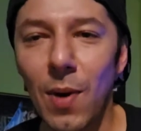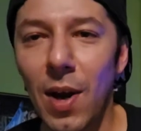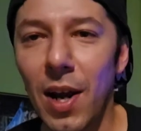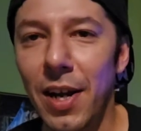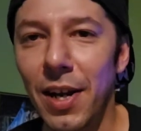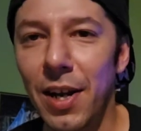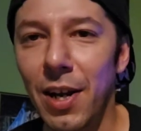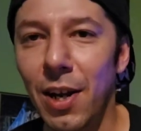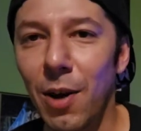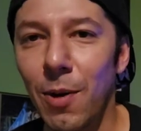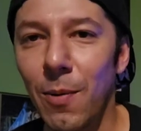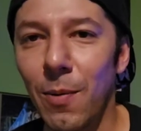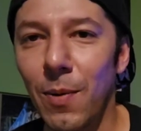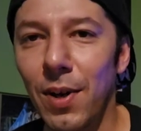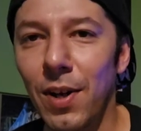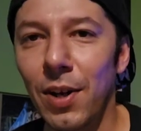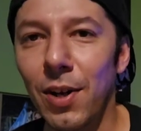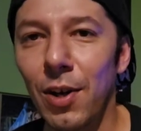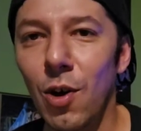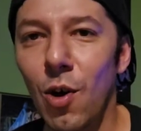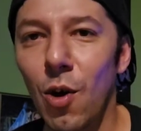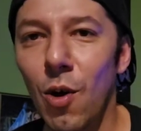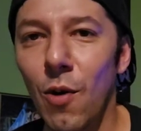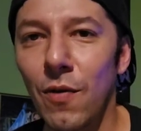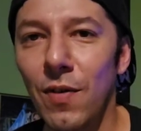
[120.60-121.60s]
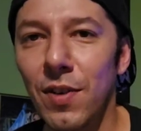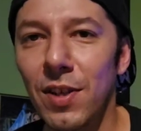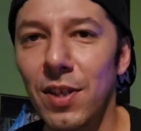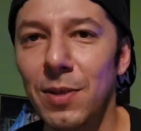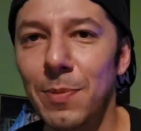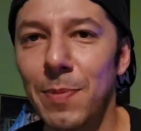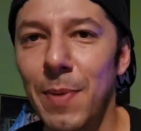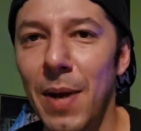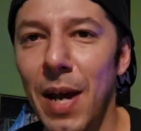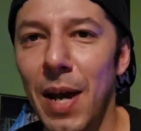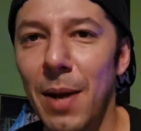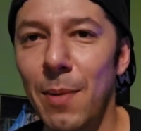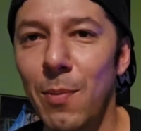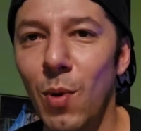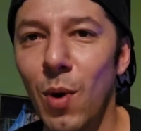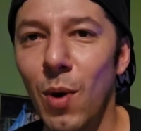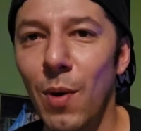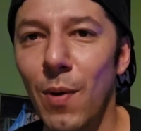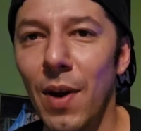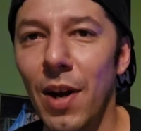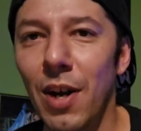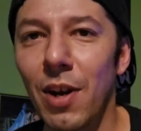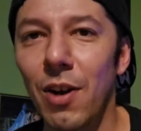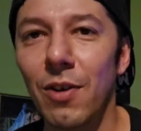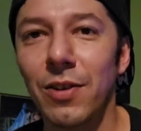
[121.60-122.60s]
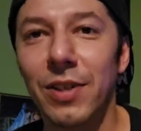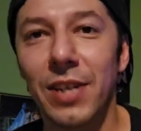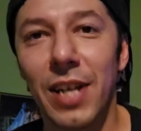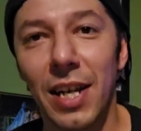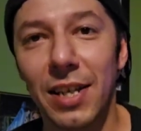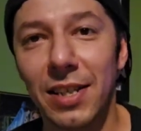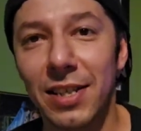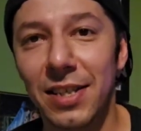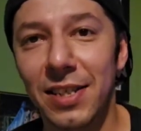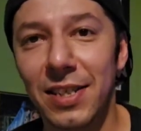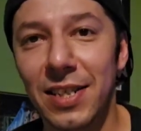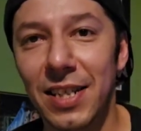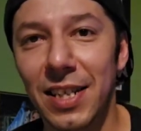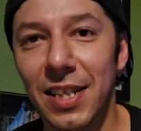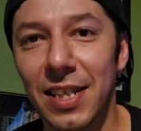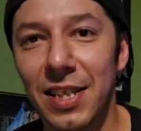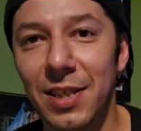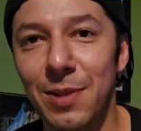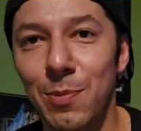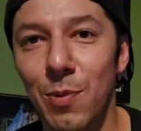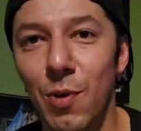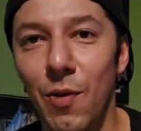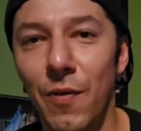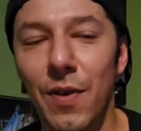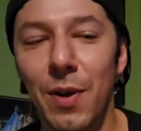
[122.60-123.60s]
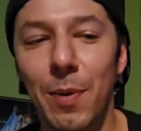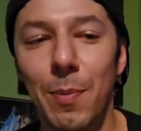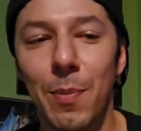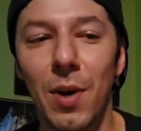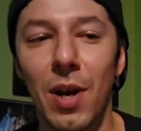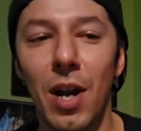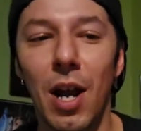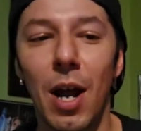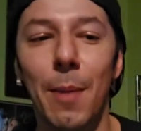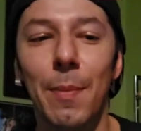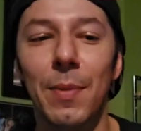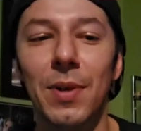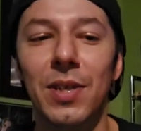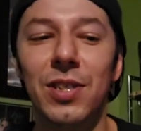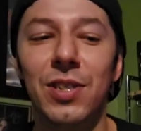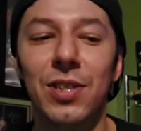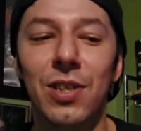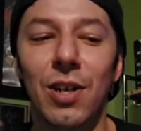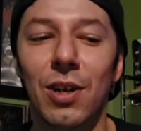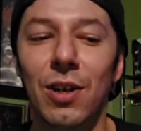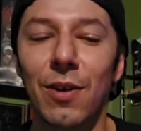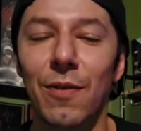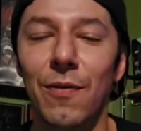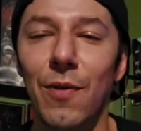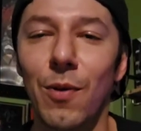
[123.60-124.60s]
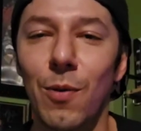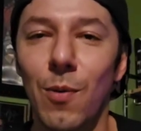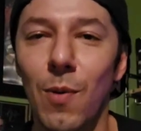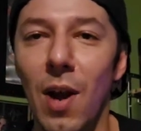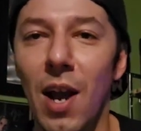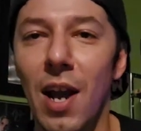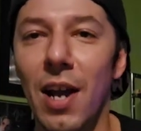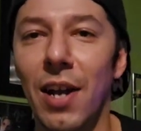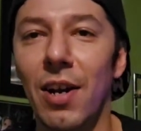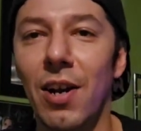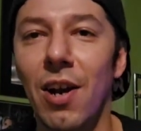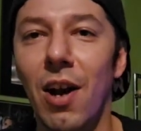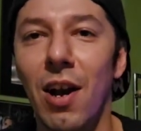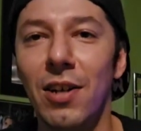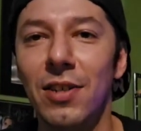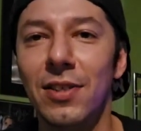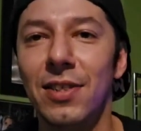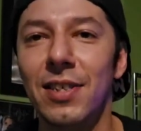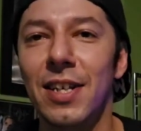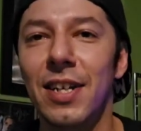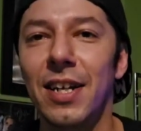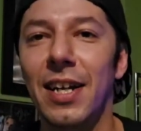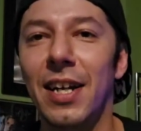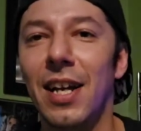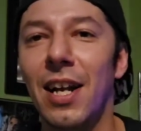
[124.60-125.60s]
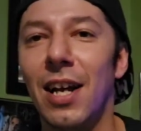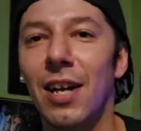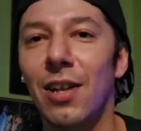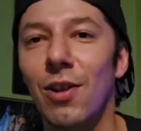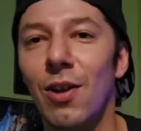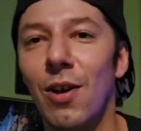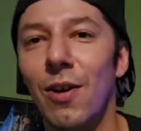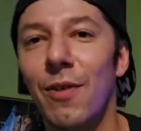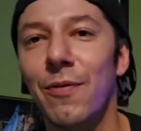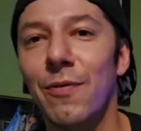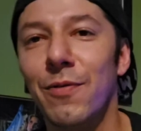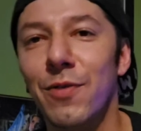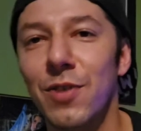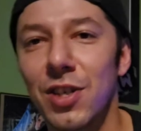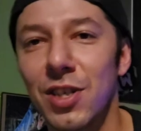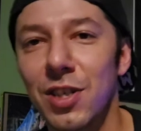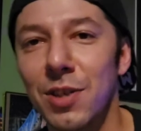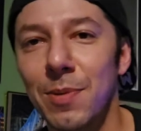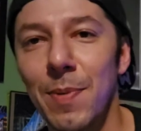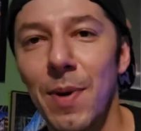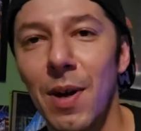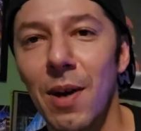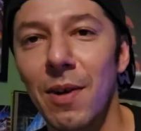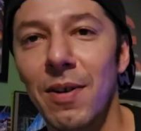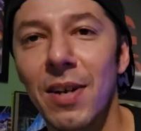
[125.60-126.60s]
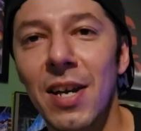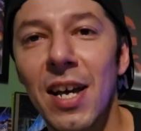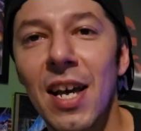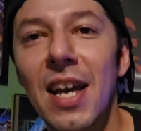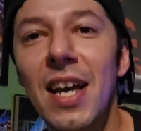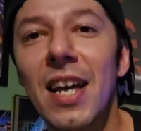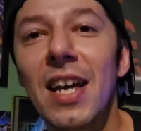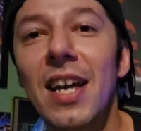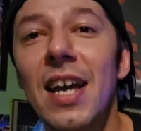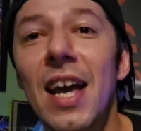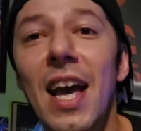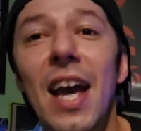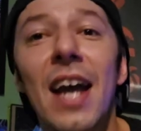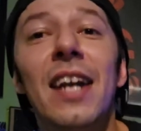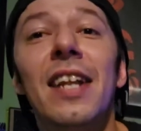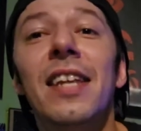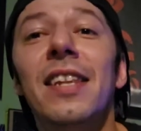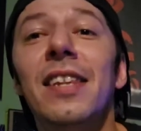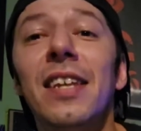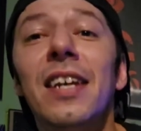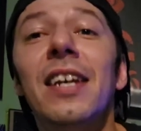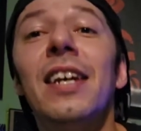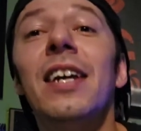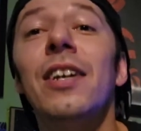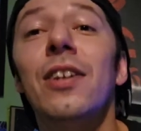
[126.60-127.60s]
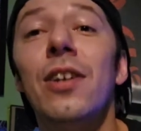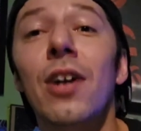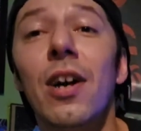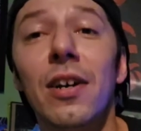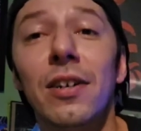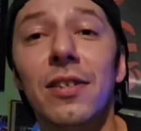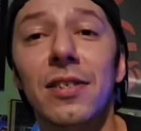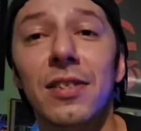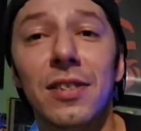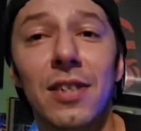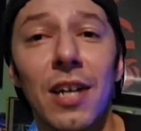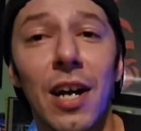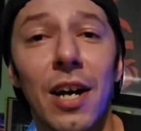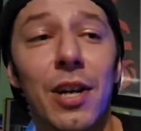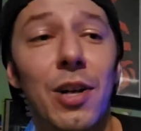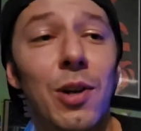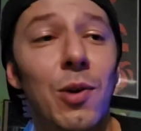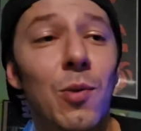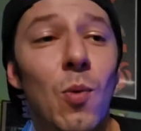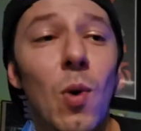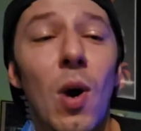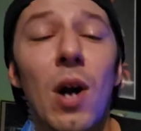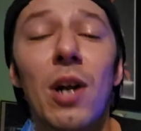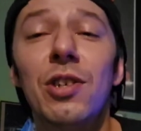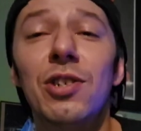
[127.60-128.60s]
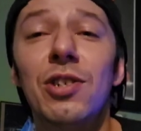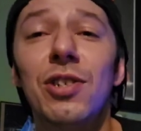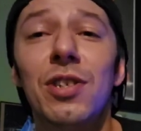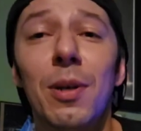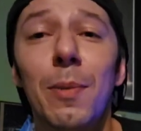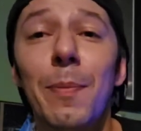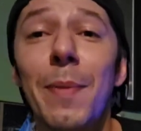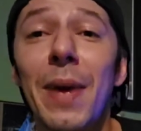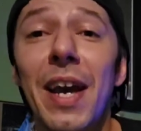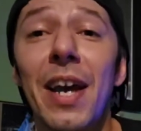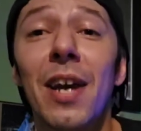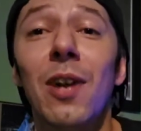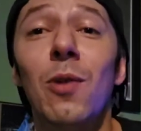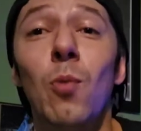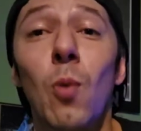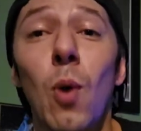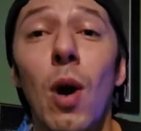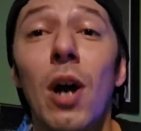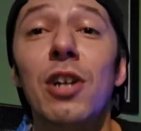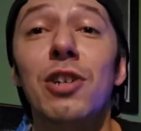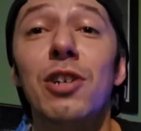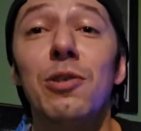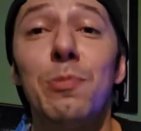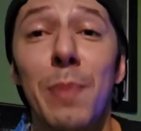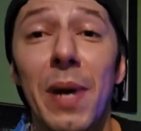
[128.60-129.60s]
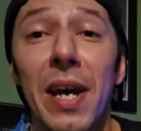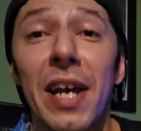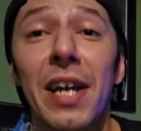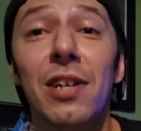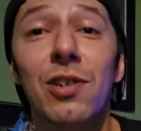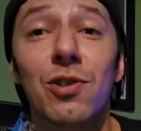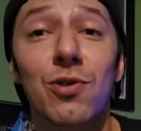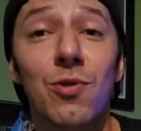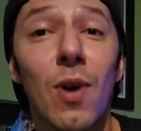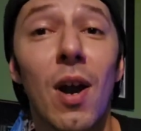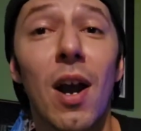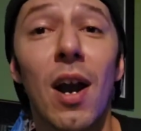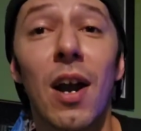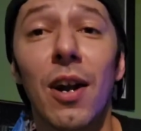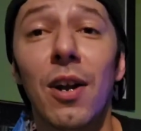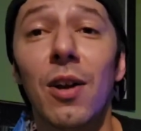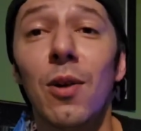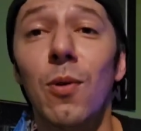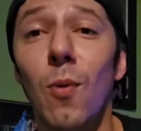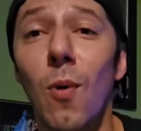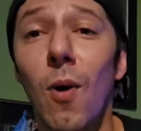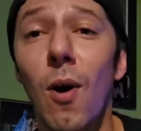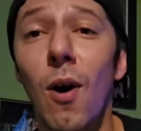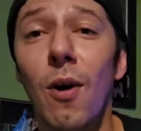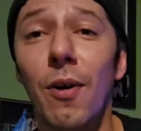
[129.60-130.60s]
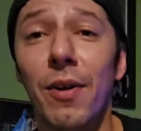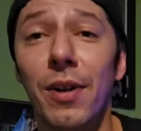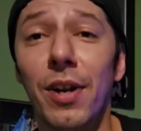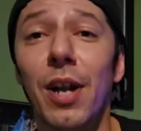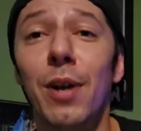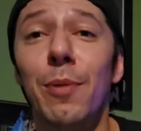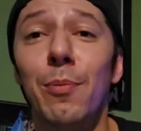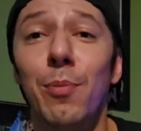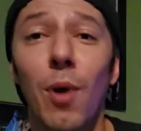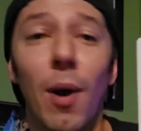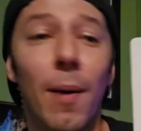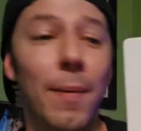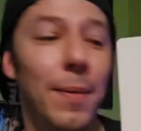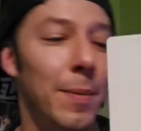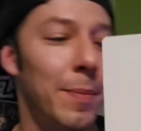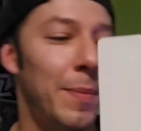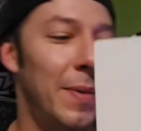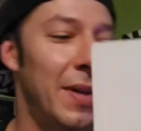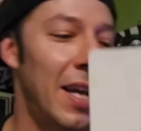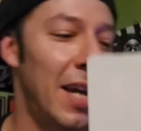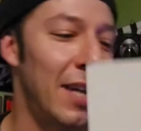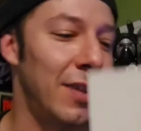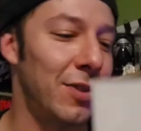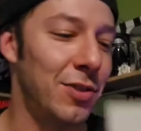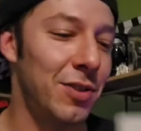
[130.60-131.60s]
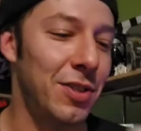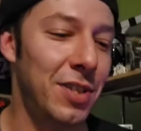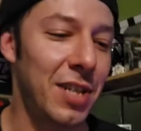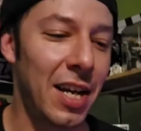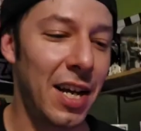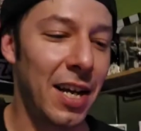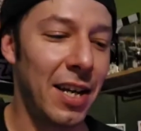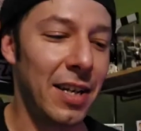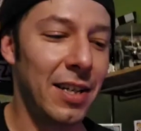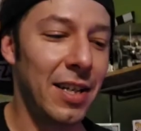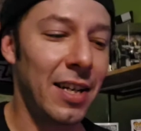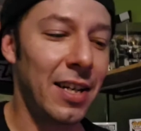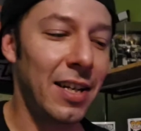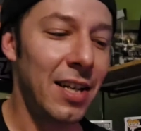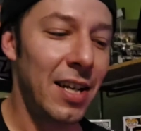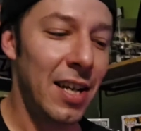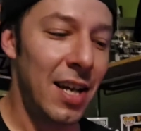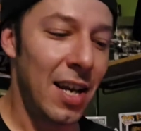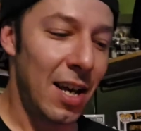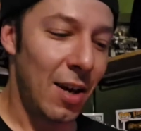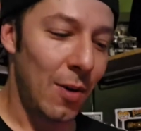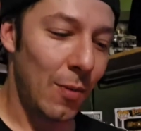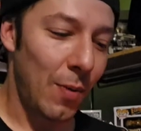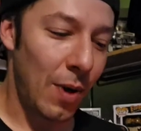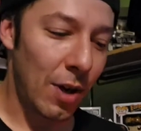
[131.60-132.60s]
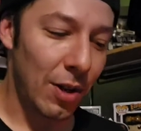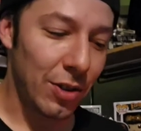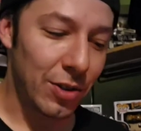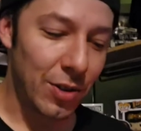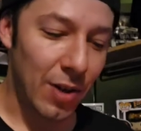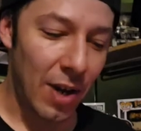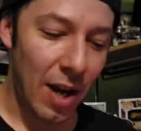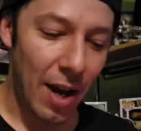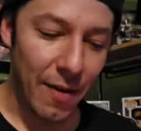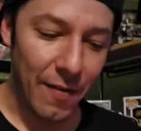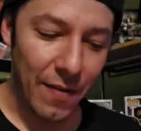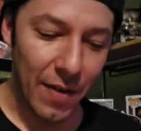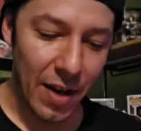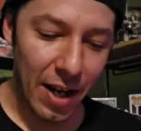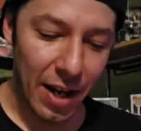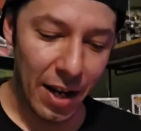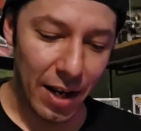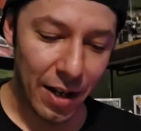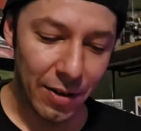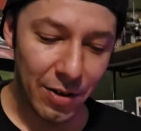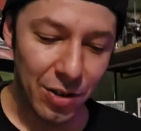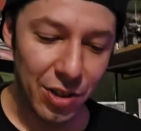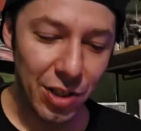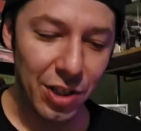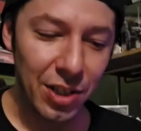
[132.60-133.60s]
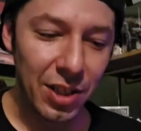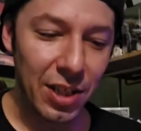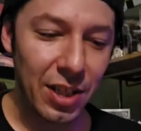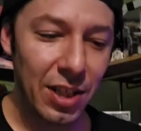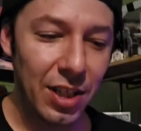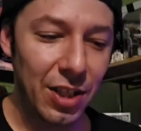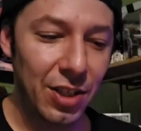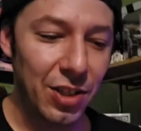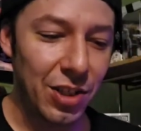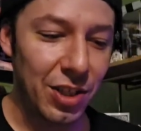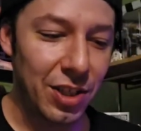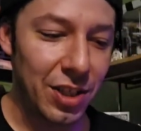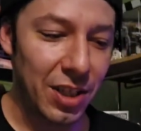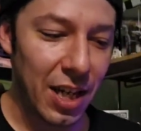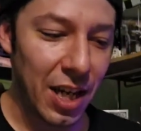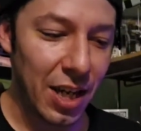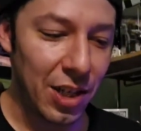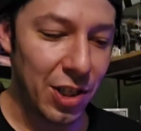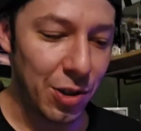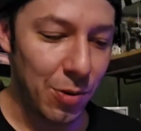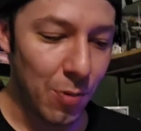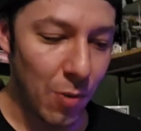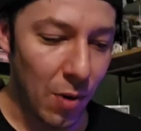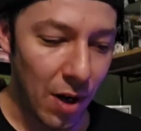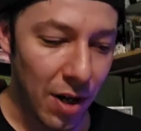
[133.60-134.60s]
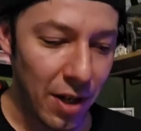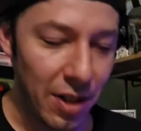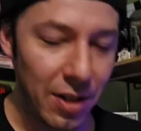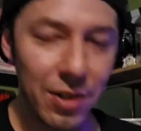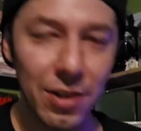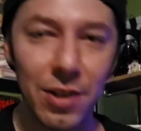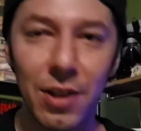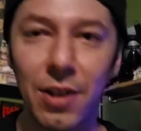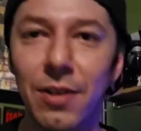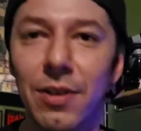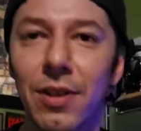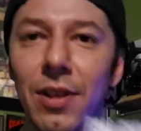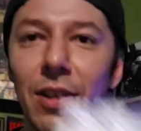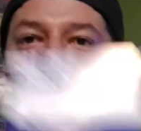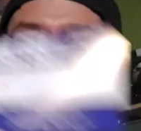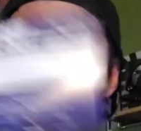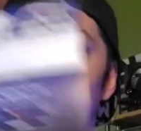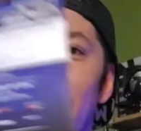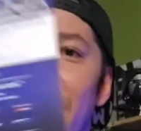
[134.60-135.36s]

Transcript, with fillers: right here we're going to go over this bad boy right here yet to see this movie but i'm a sucker for ryan gosling and i love just about anything he does. I can watch the man watch paint dry on a wall, and I'd probably be entertained. And we also have a just in just in case you want it. Th- th-